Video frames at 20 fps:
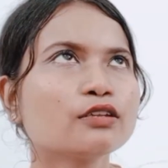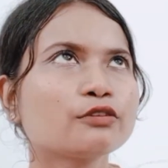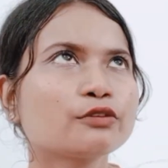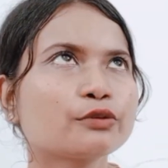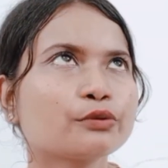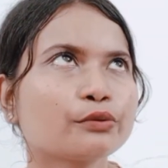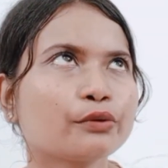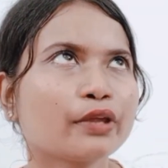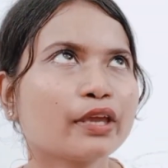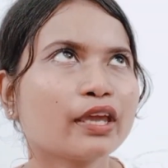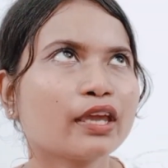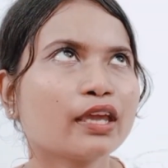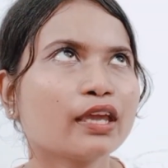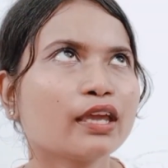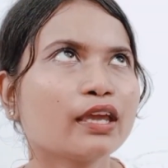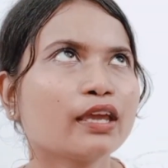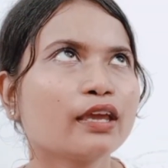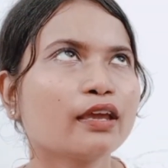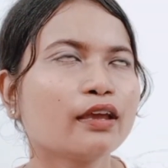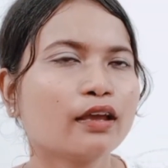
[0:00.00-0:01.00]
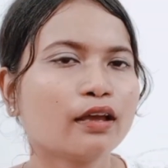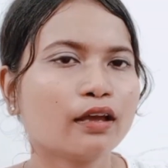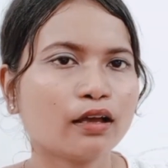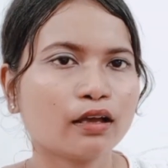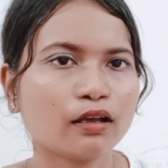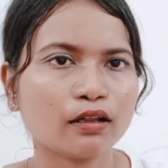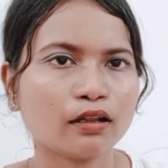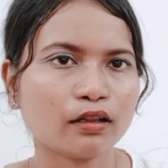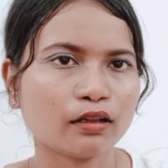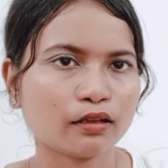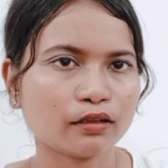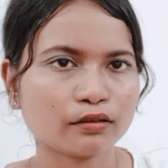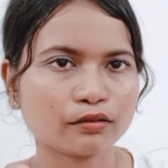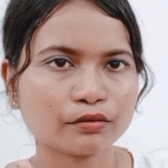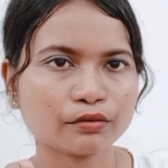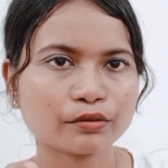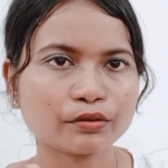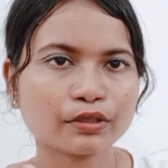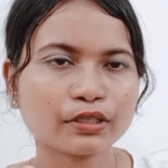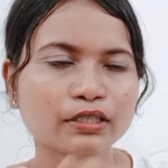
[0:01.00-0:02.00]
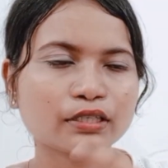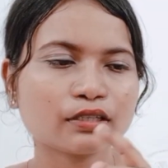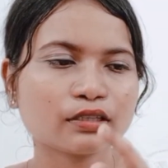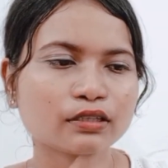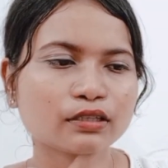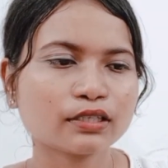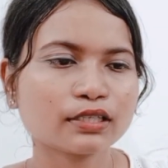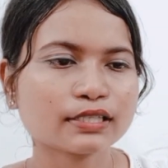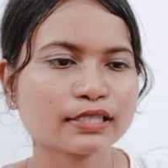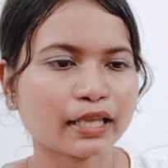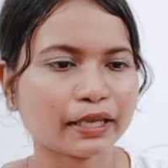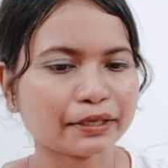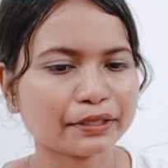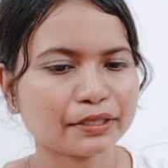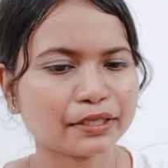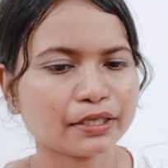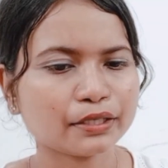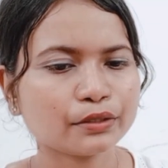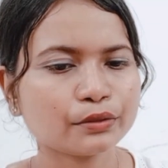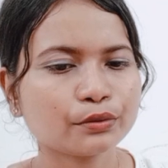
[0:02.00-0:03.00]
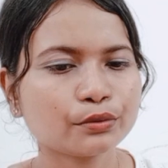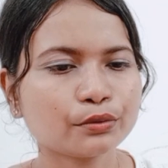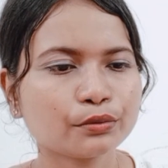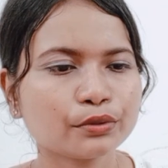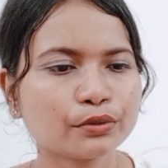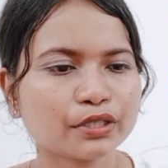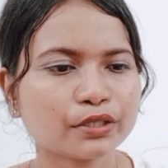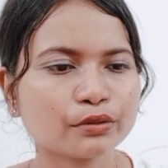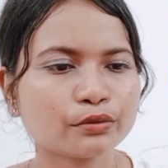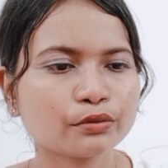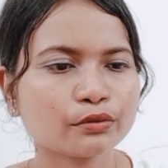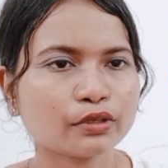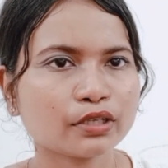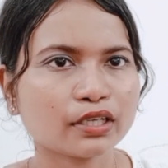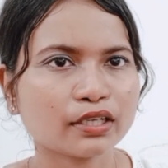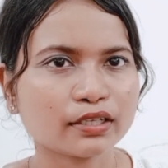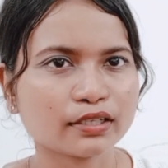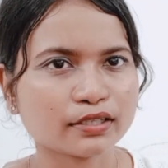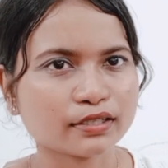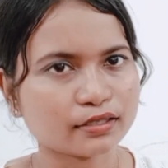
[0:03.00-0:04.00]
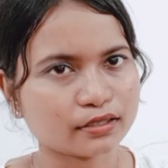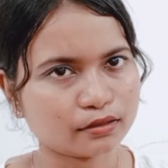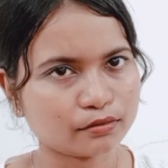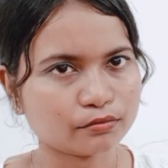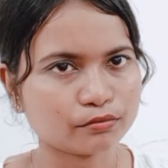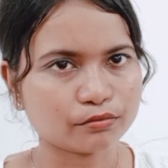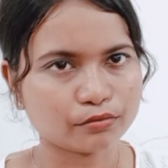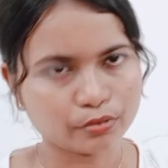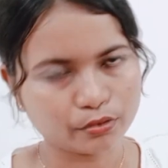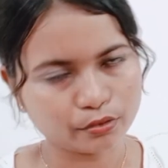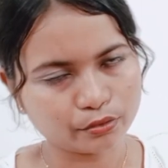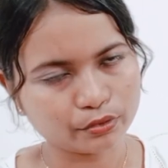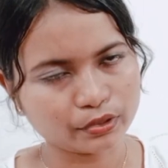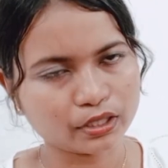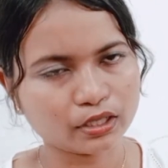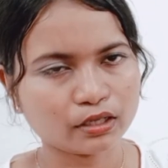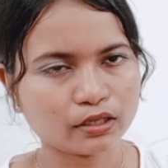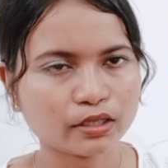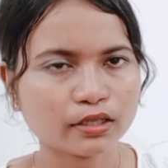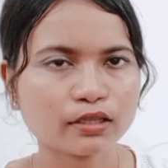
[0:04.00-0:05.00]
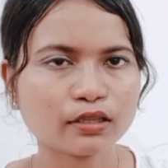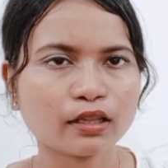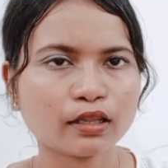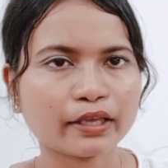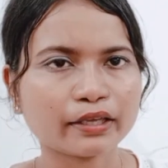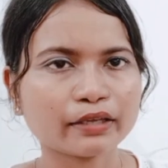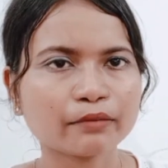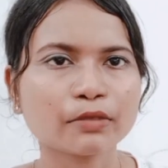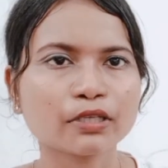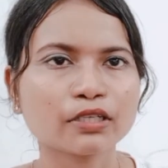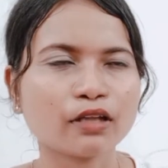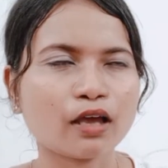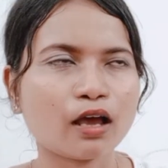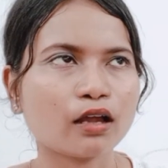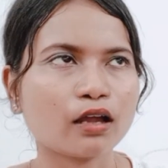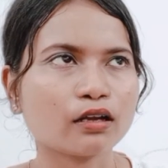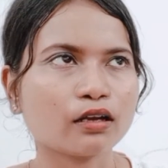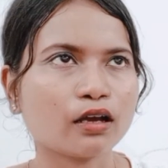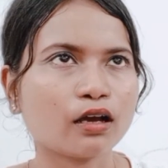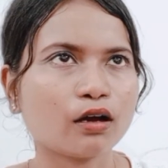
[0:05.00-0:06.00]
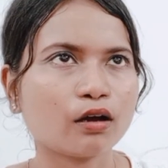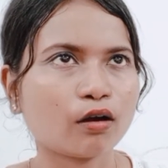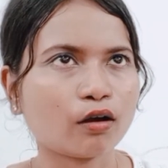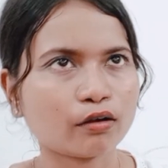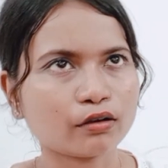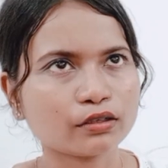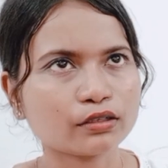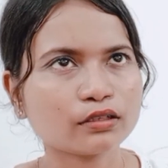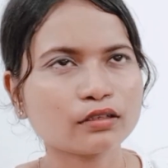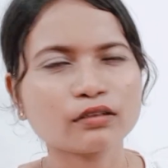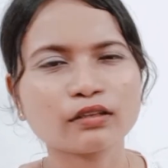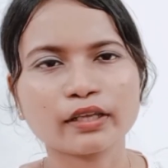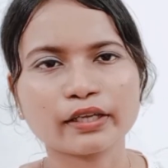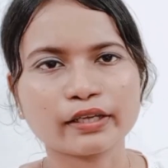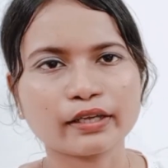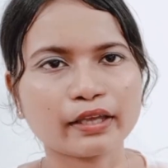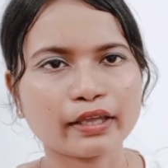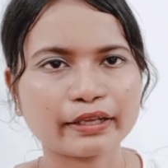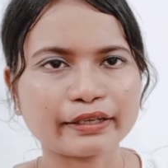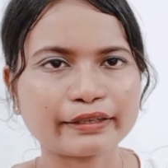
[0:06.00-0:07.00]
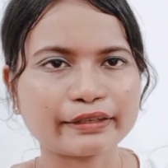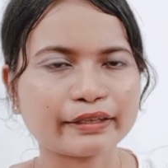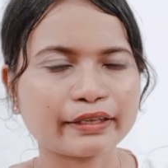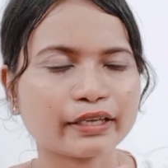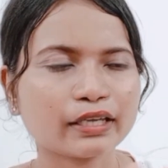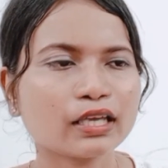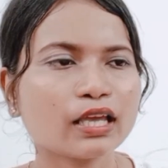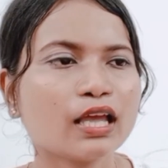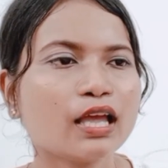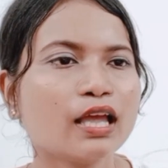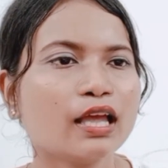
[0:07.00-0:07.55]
2 days, in the second day you need to eat some protein like banana or like anything,